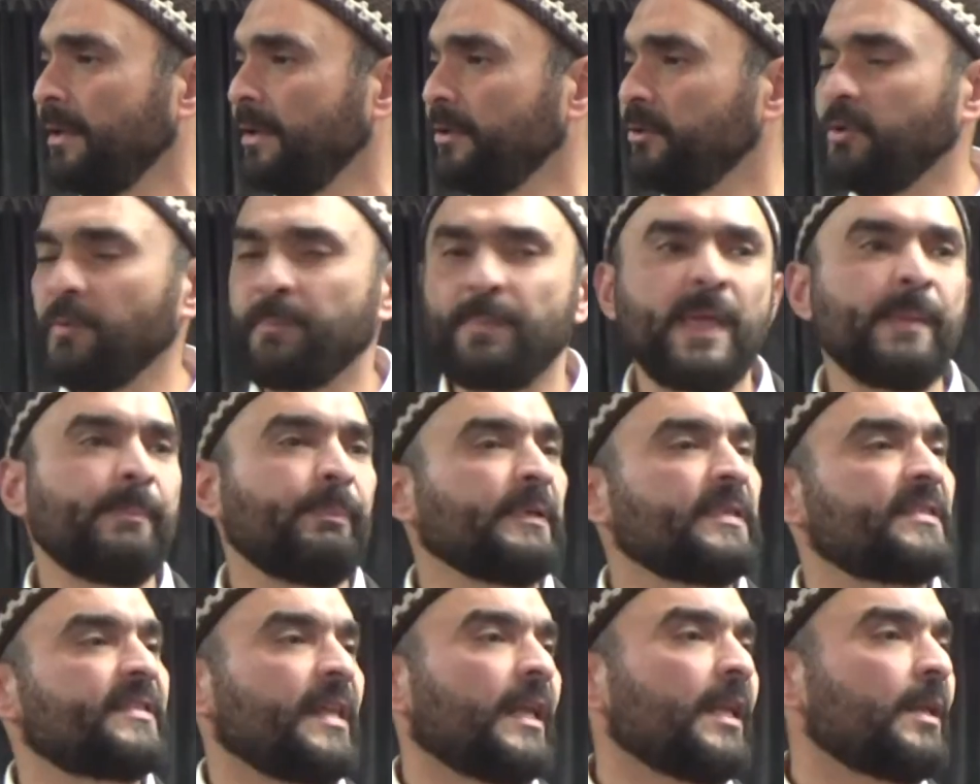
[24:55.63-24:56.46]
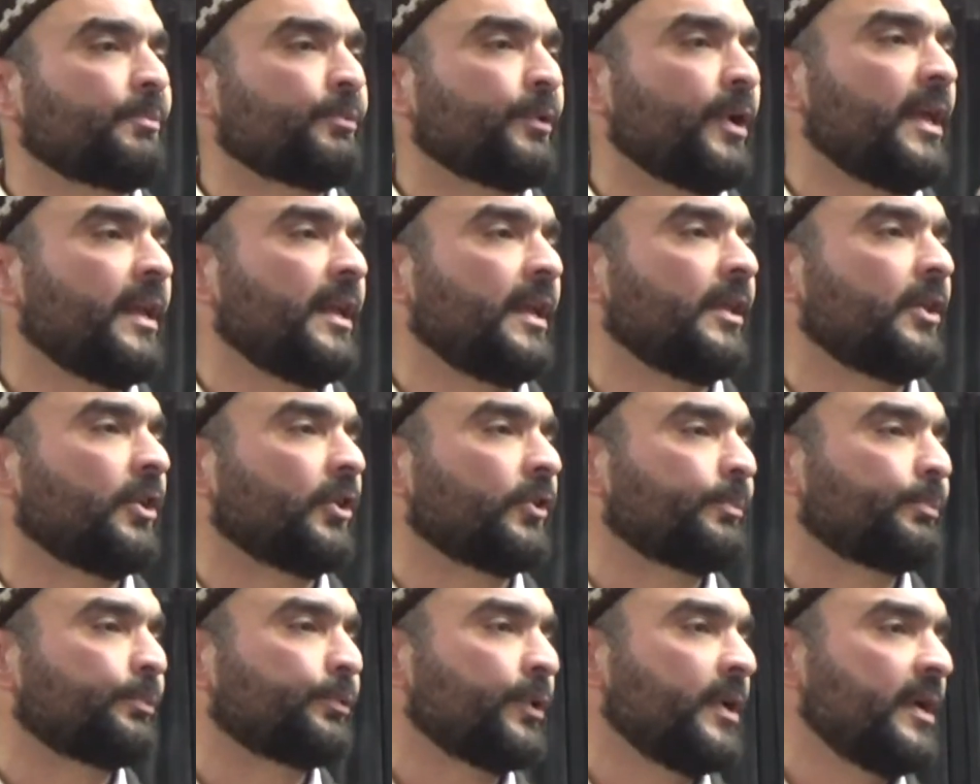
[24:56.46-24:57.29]
to people celebrating
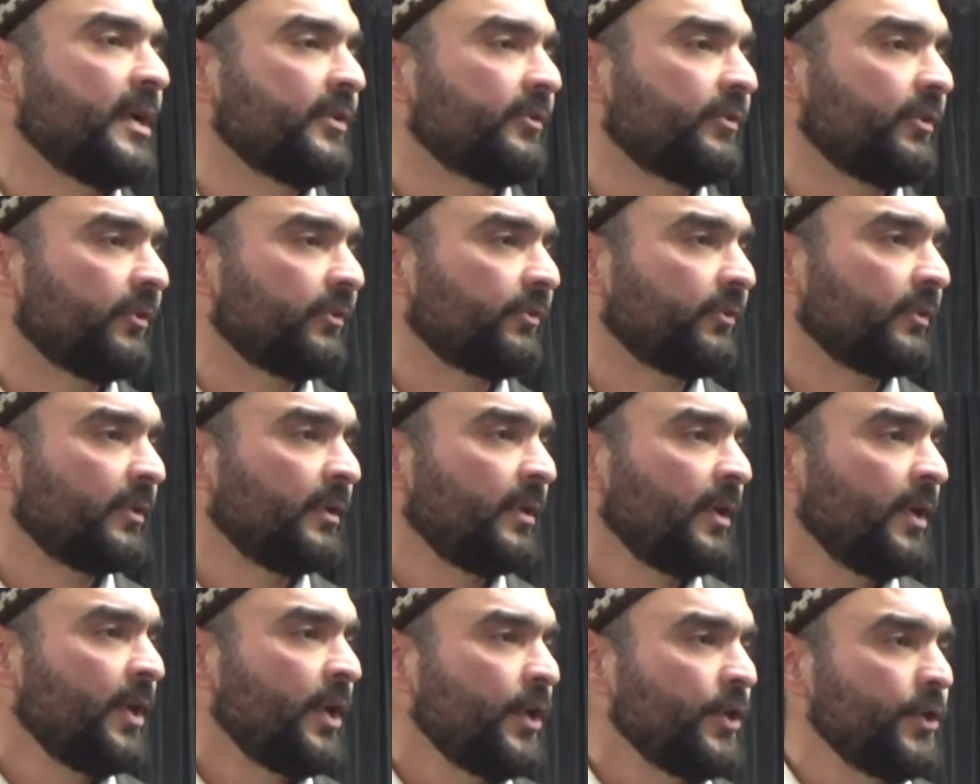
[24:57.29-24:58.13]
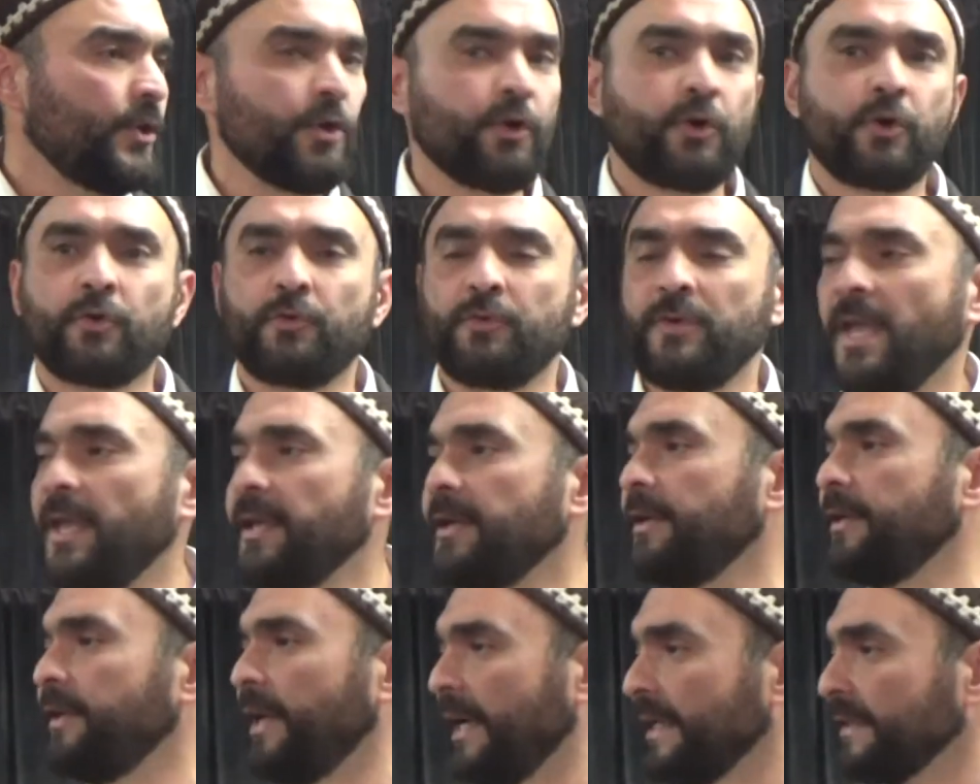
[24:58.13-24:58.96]
your praises. You
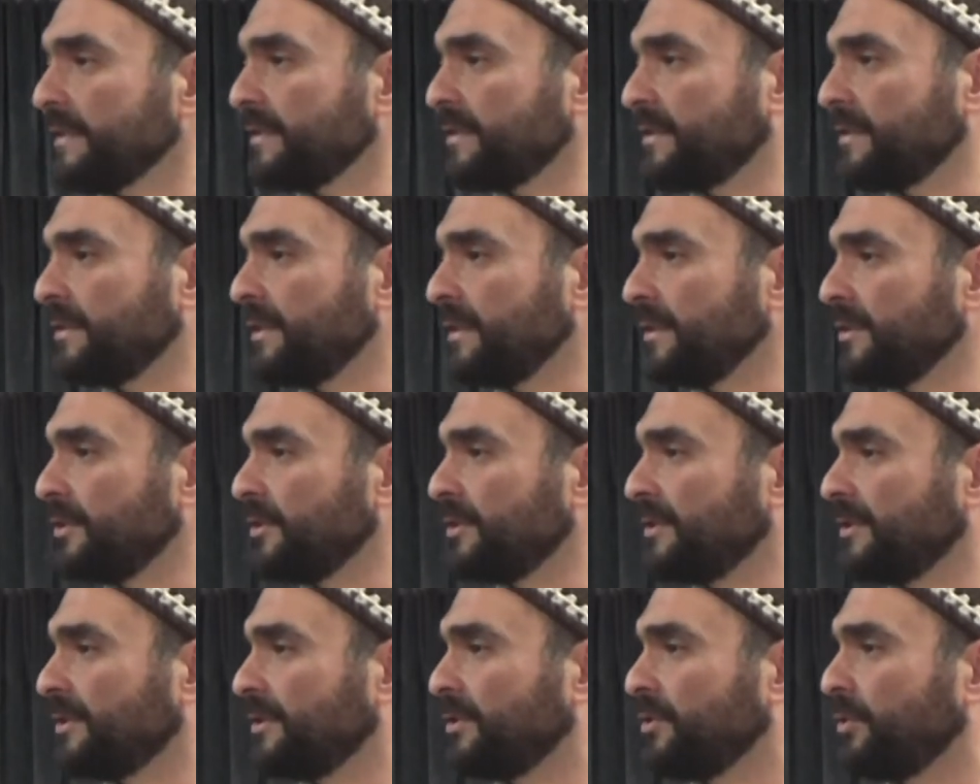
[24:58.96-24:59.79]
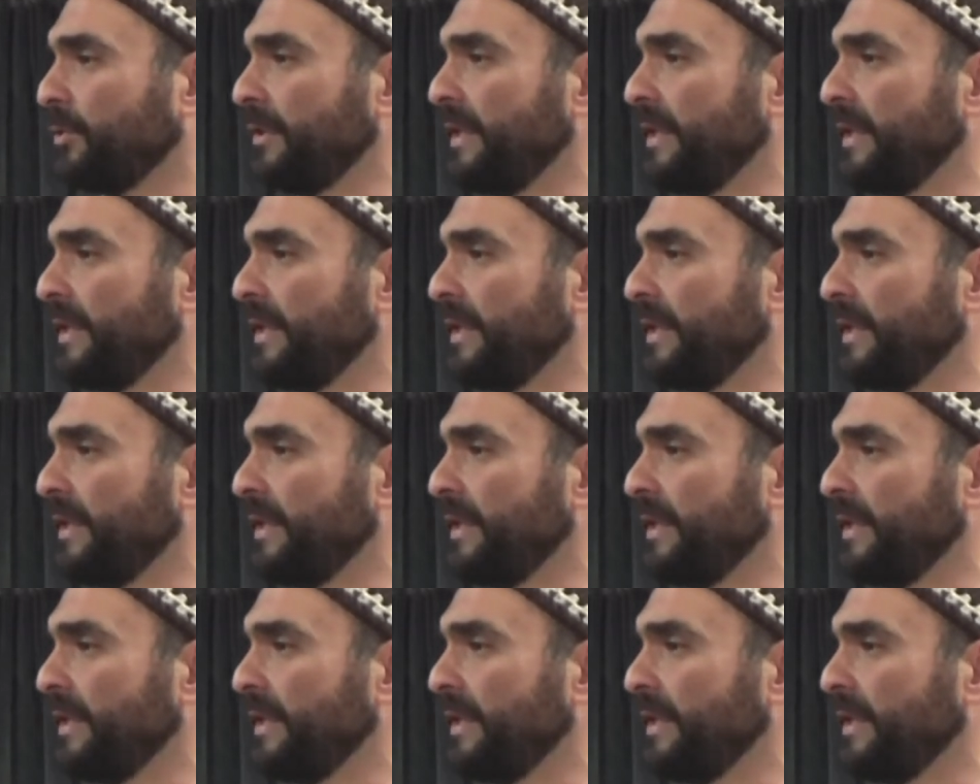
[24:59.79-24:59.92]
created us to